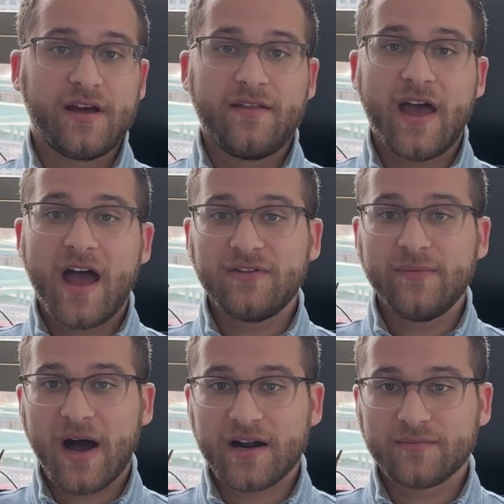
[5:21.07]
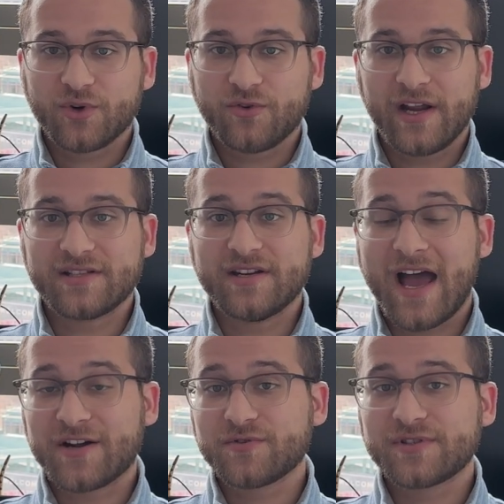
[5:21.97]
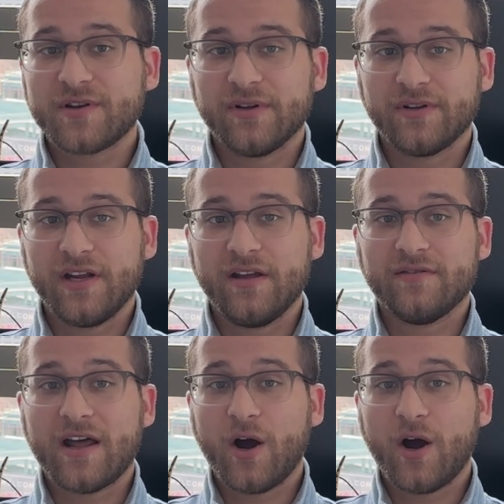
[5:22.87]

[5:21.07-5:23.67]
The heavy bottom creates a natural stability that